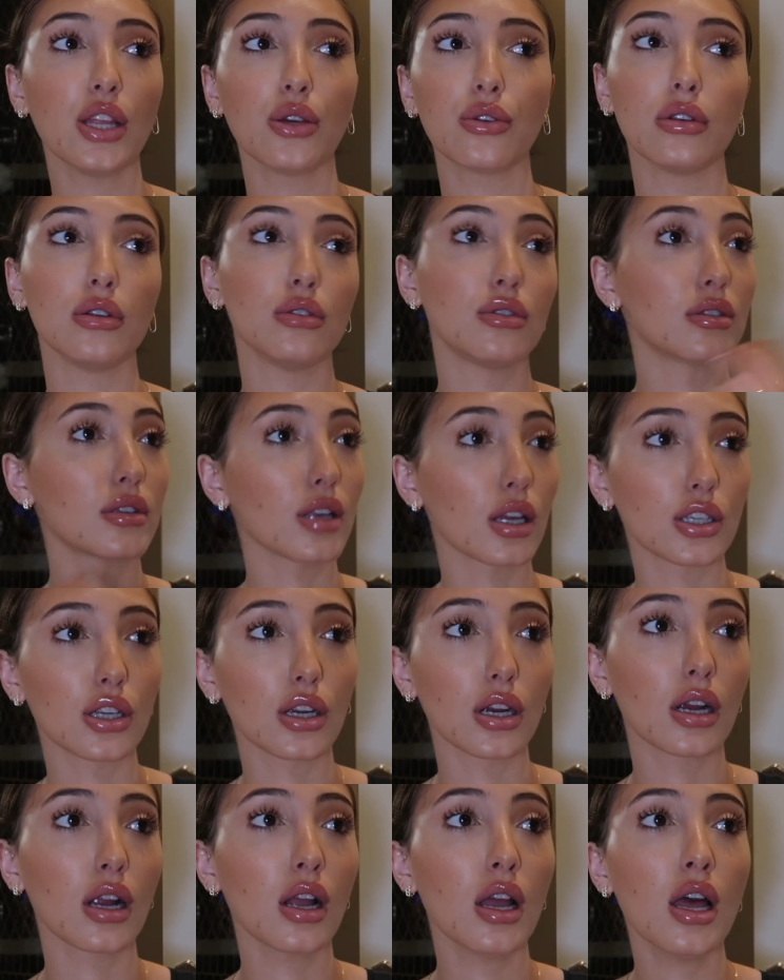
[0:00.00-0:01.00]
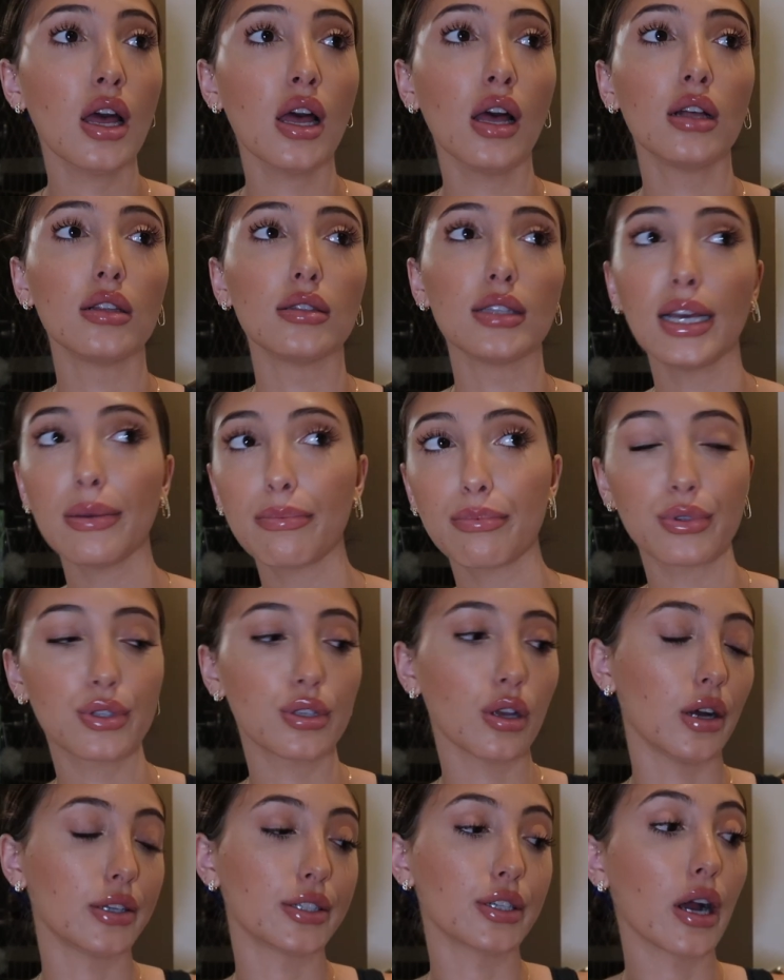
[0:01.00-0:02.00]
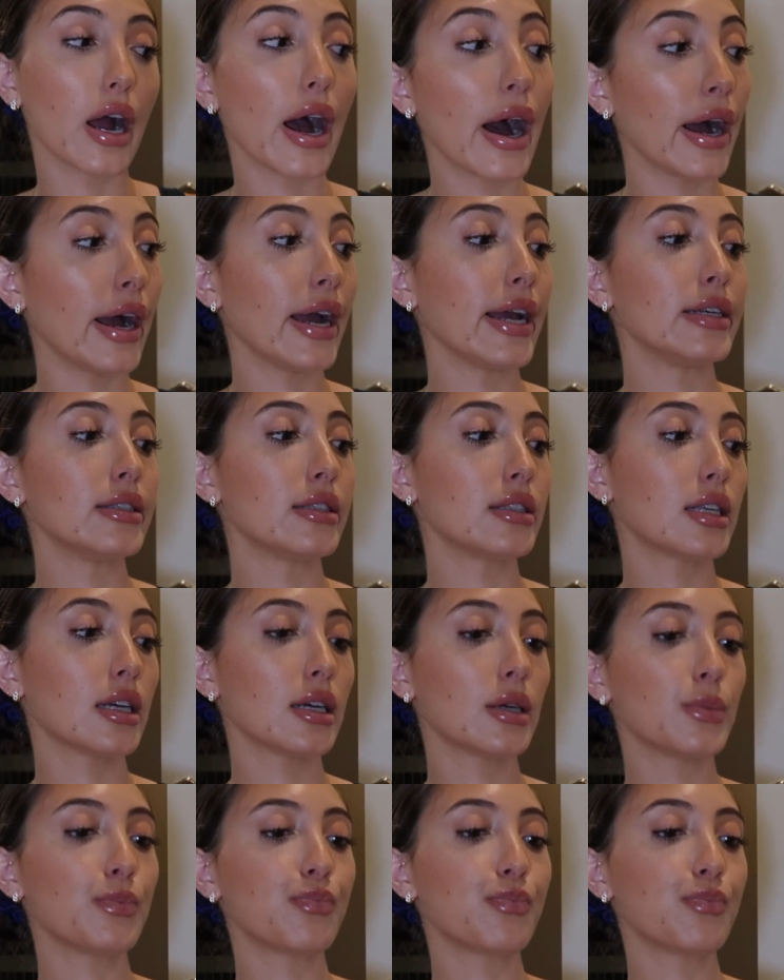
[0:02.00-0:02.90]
You can use this on your lips, on your eyes.